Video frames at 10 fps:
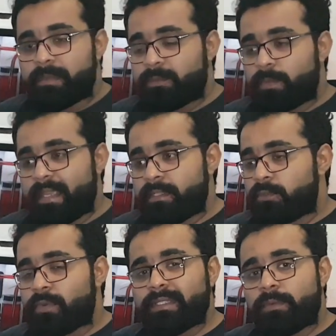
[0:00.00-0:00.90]
between
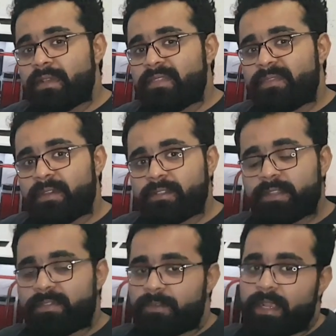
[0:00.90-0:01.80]
twenty-one
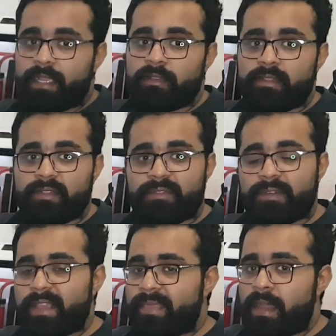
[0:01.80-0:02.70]
thirty-three
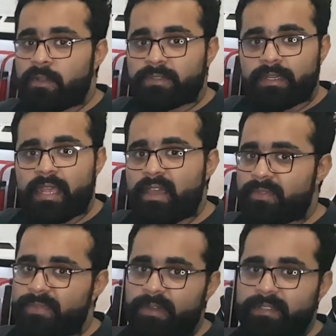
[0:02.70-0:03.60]
three thousand
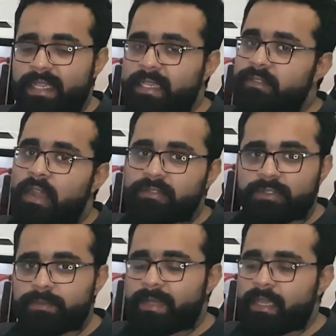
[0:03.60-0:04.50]
and thirty-eight
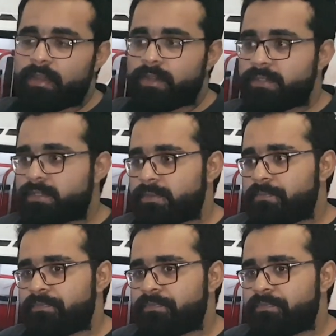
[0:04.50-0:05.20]
hundred megahertz,